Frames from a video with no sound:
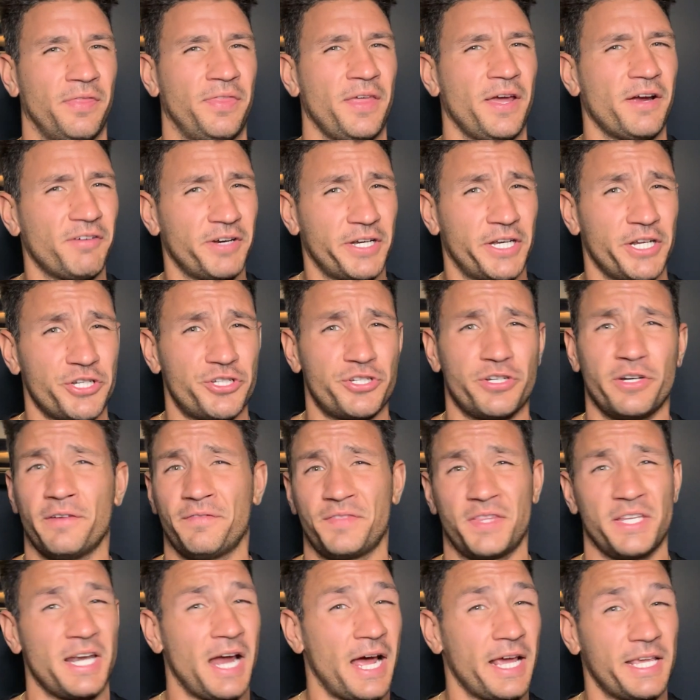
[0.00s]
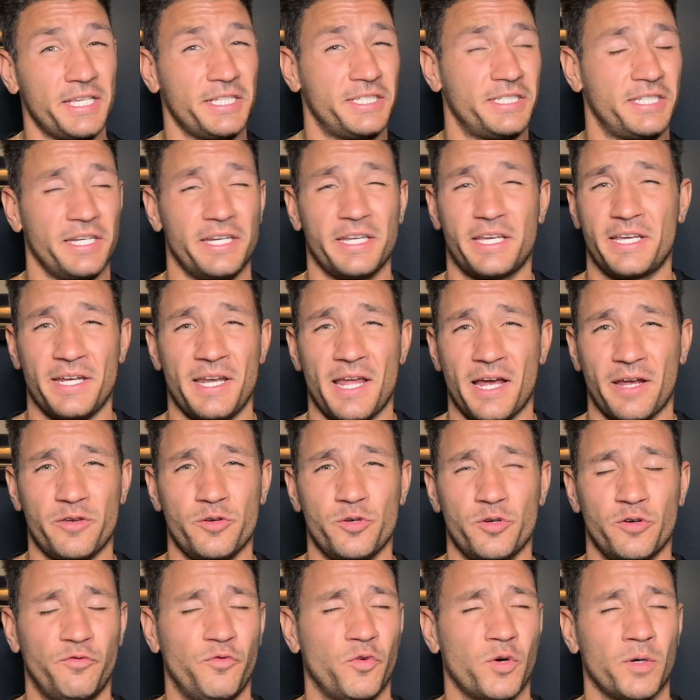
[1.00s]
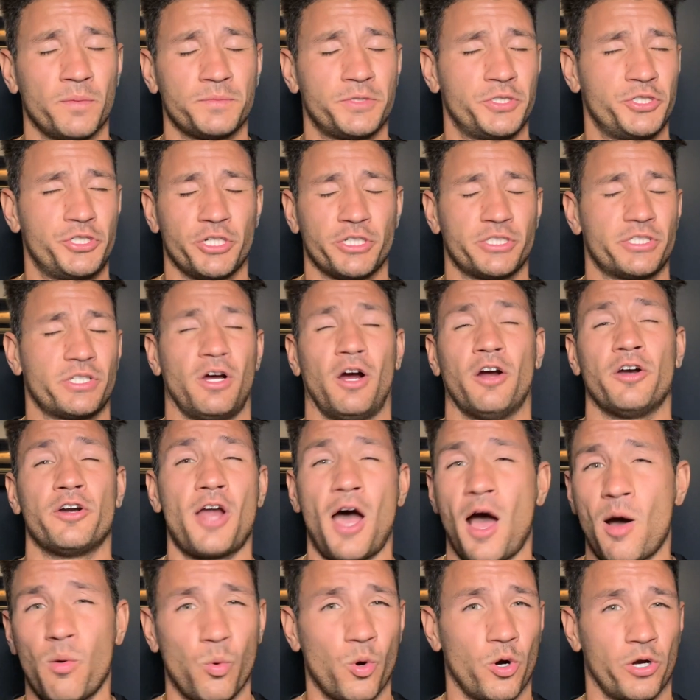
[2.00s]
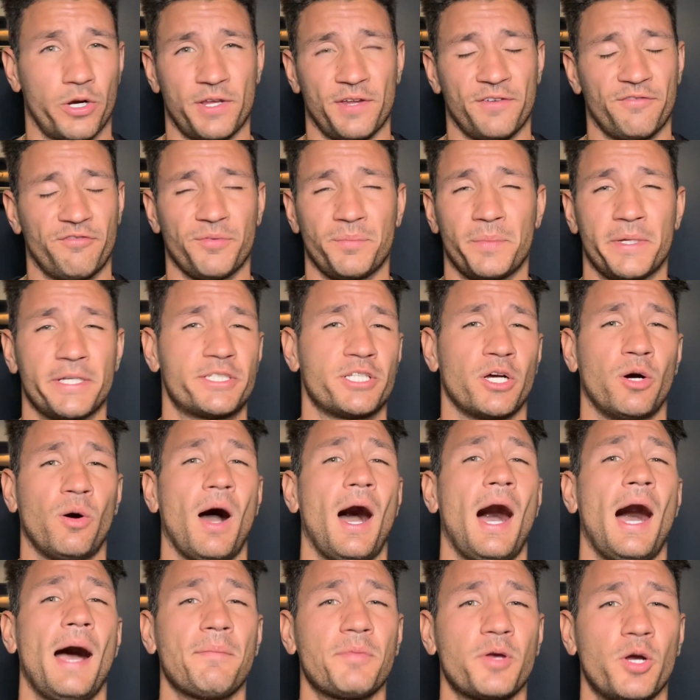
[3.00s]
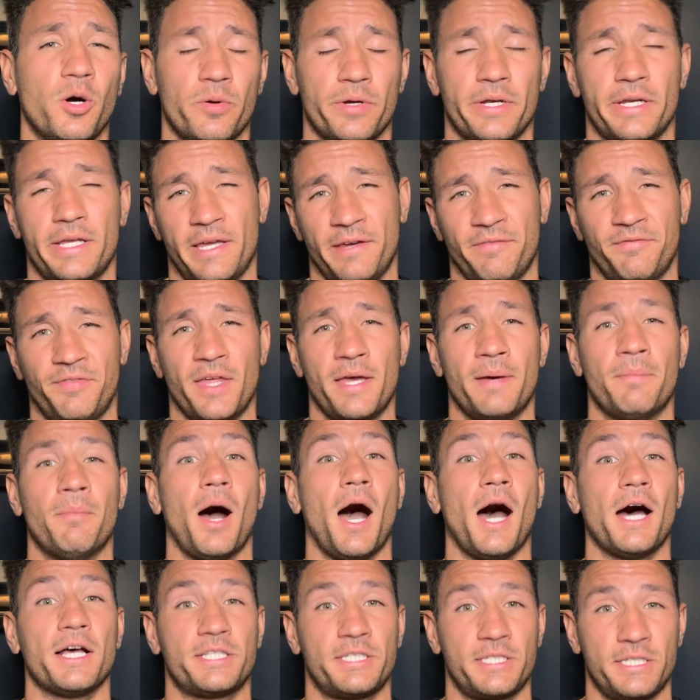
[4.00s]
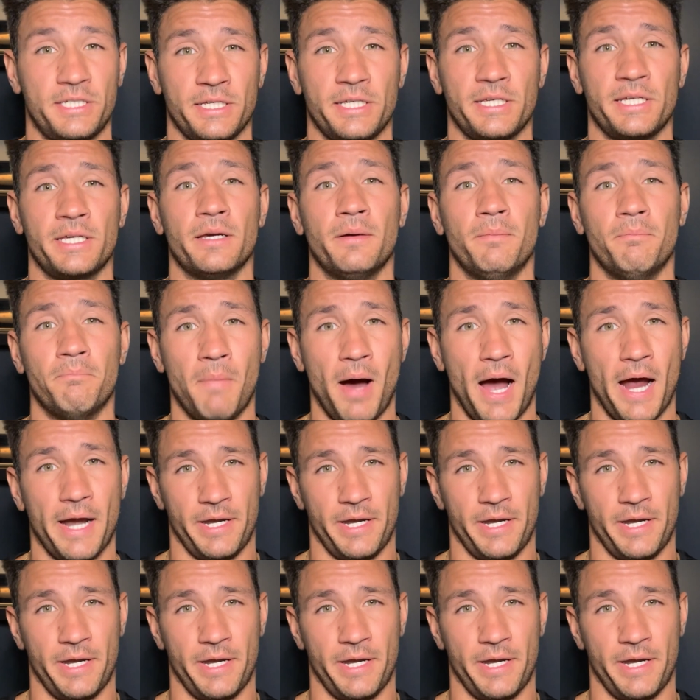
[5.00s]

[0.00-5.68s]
their edition of the Nike City Connect uniforms just are not working for me, so I'm going to give them a C-.